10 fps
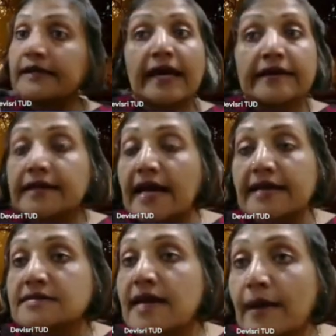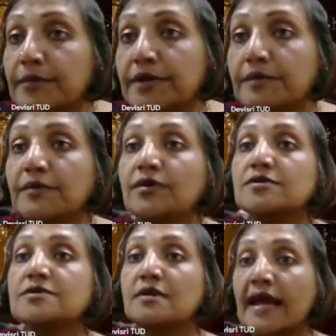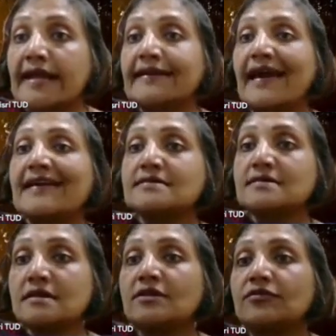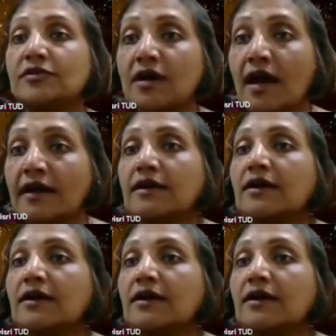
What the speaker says: and it hasn't happened because the right acidity of the gut